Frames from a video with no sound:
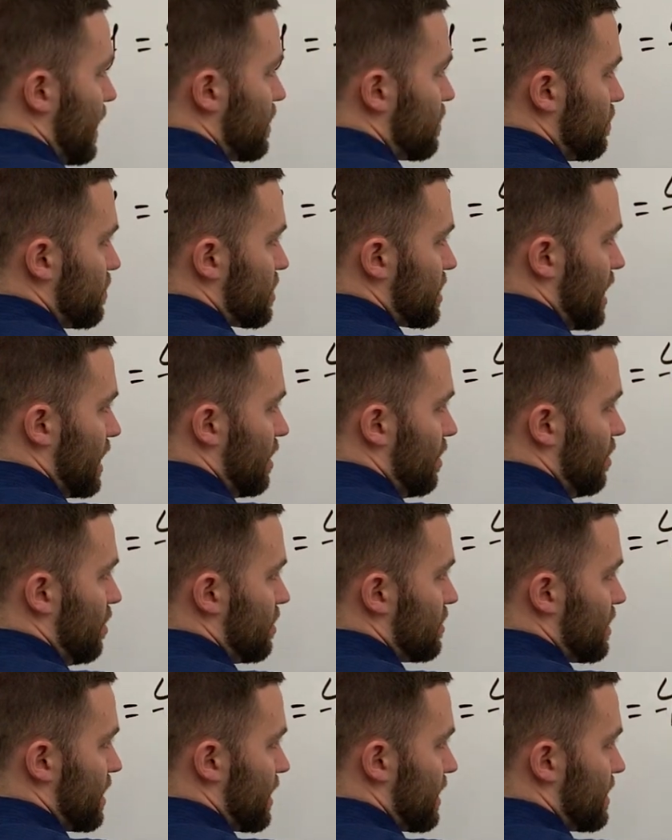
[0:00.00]
x, which kind of
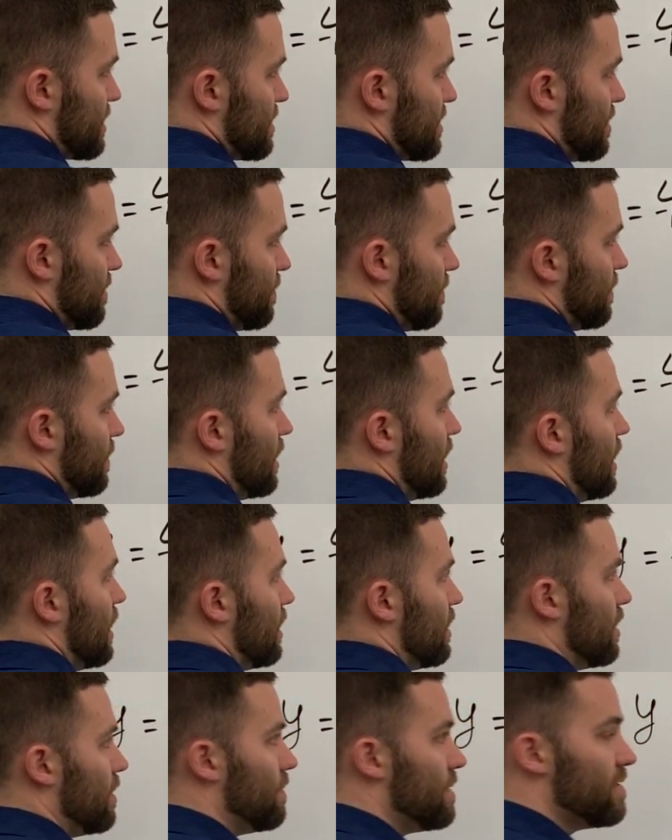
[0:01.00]
looks like it's
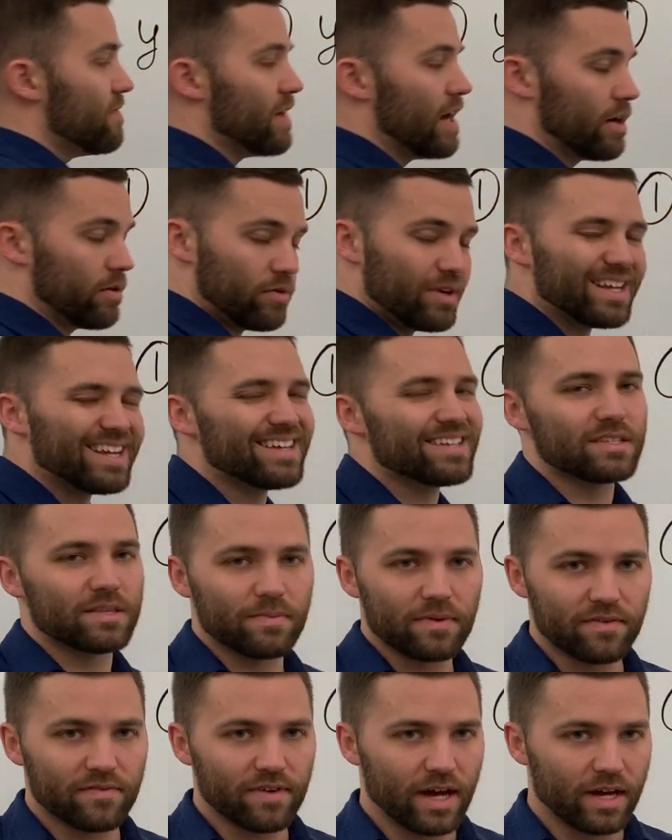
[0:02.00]
the b value. It is the
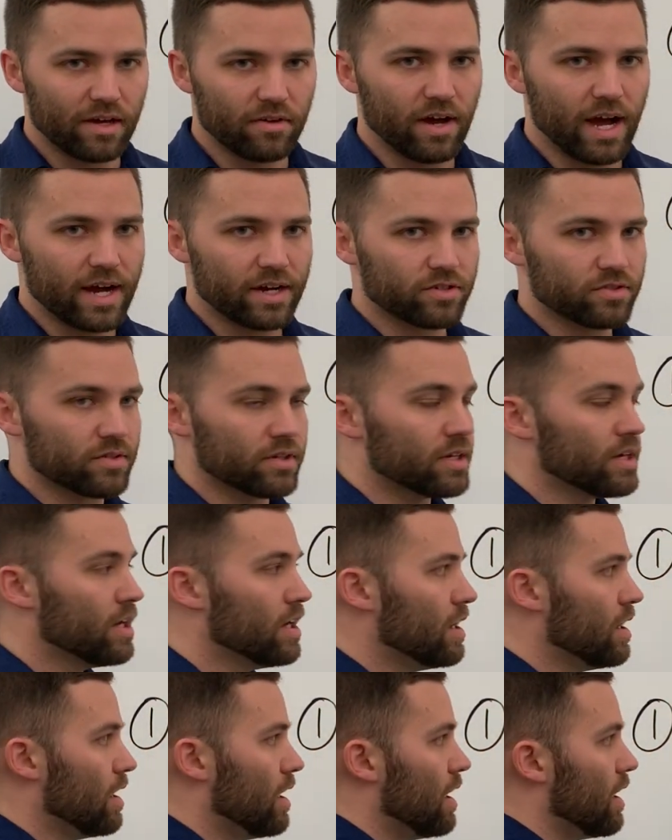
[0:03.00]
b value actually.
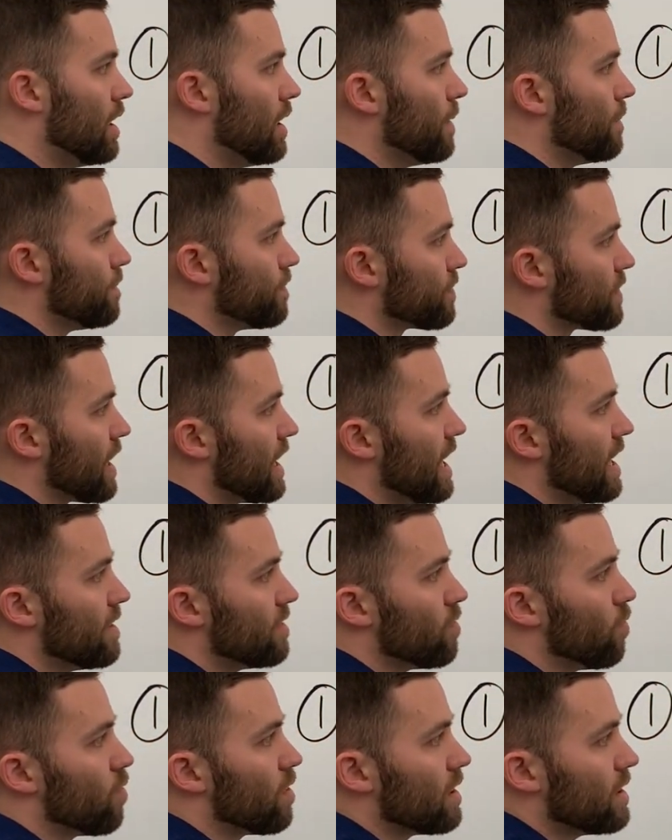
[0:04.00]

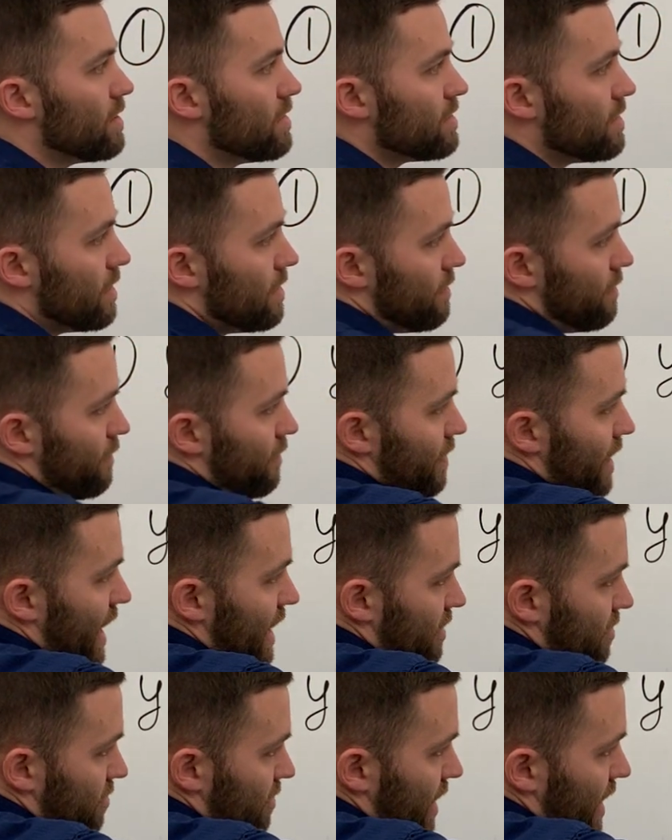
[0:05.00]
And we're going to
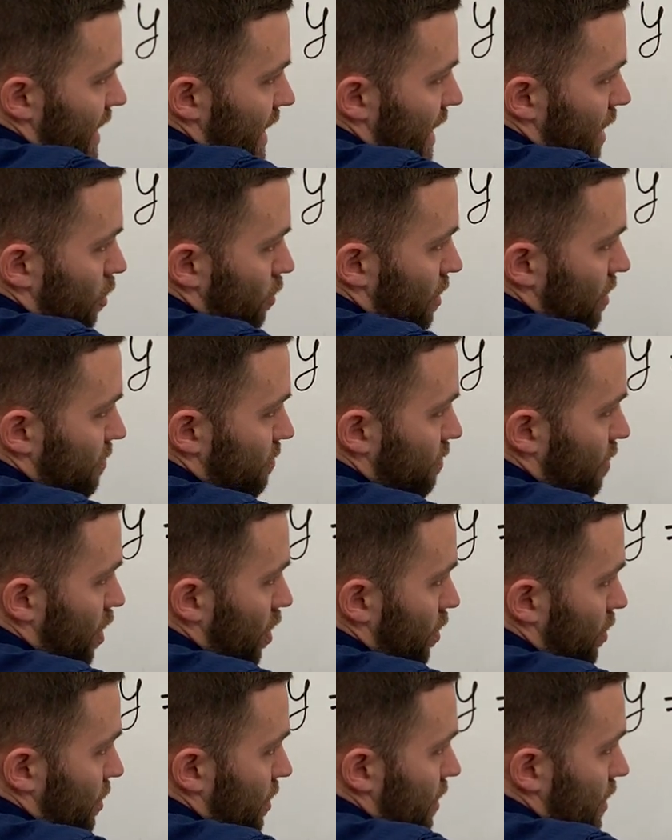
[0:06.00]
factor that out of
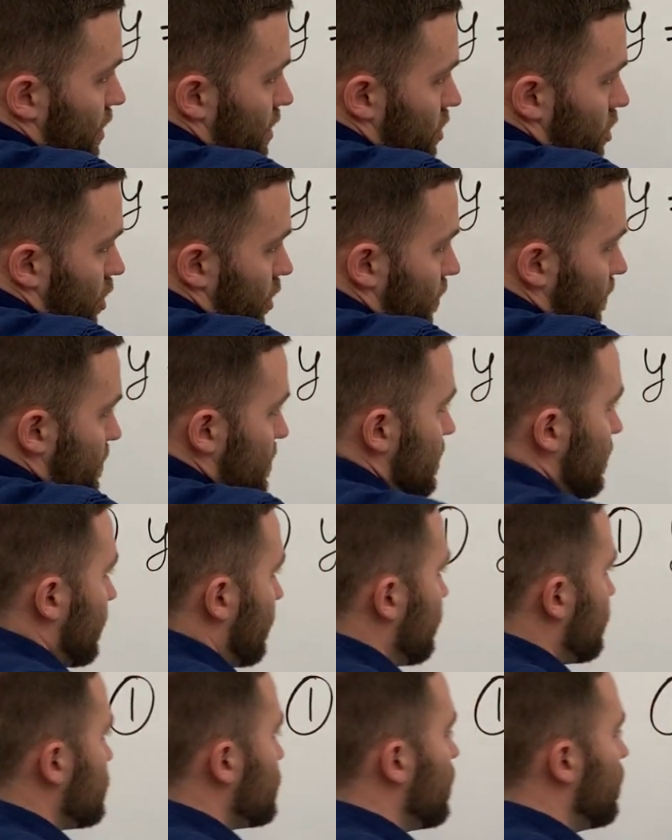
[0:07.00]
both terms
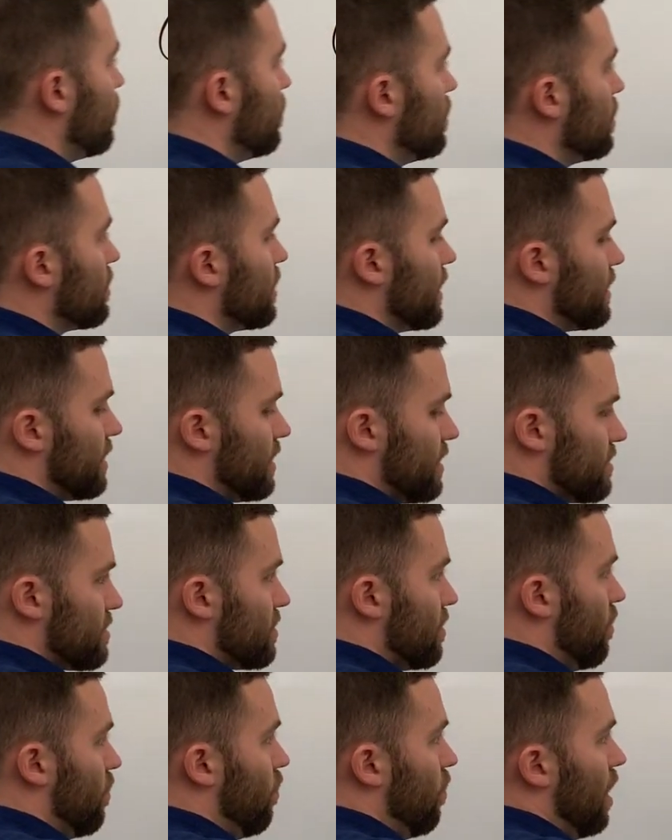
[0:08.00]
here. So it will look like this:
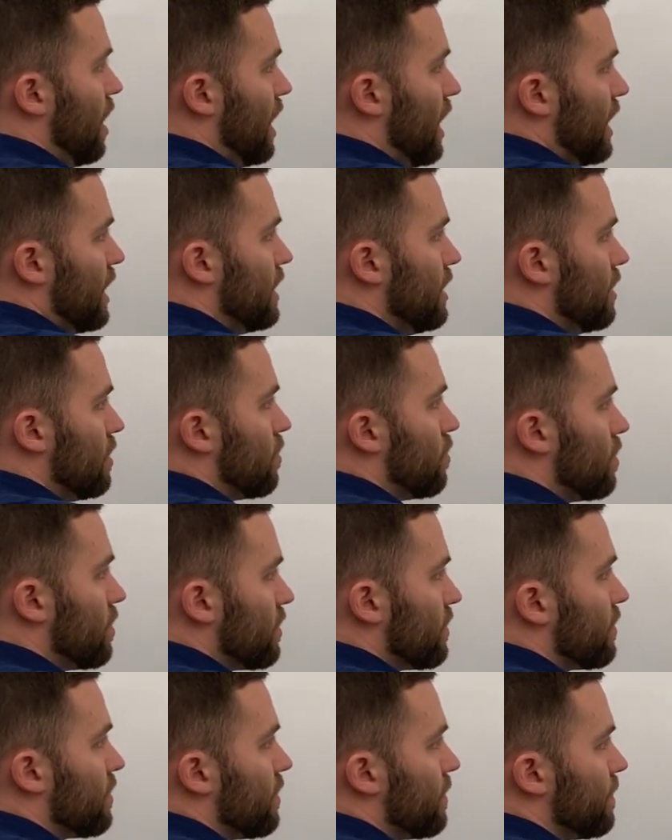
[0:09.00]
y
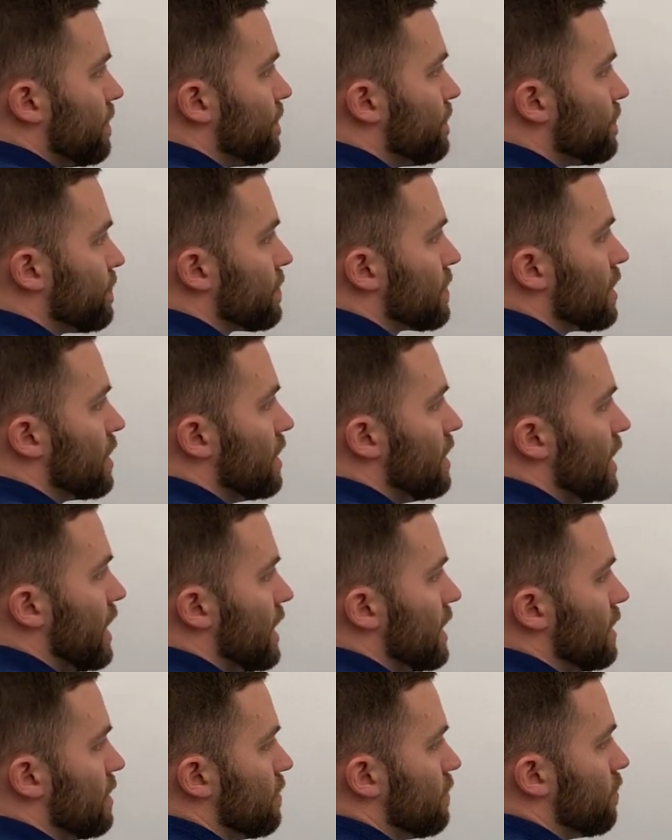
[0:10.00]
equals
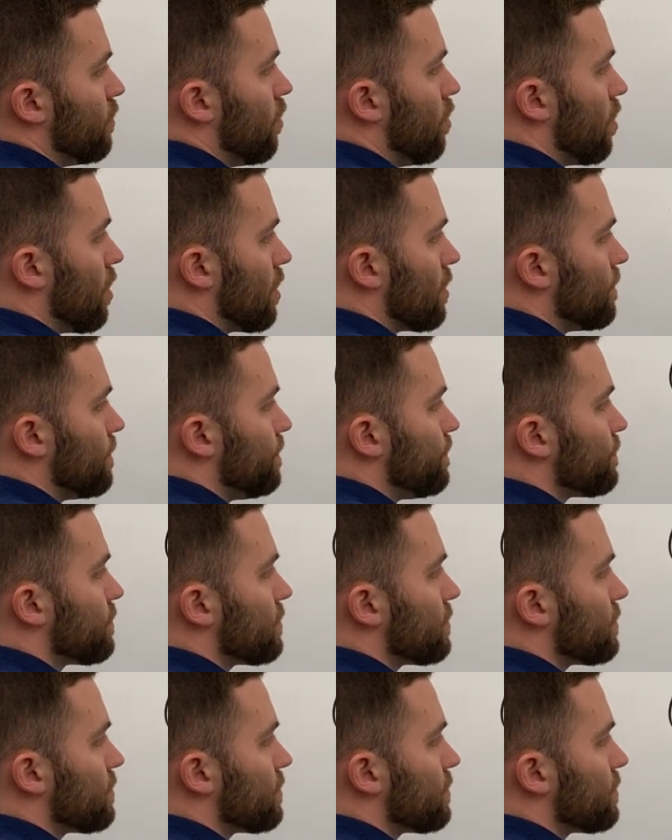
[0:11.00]
-4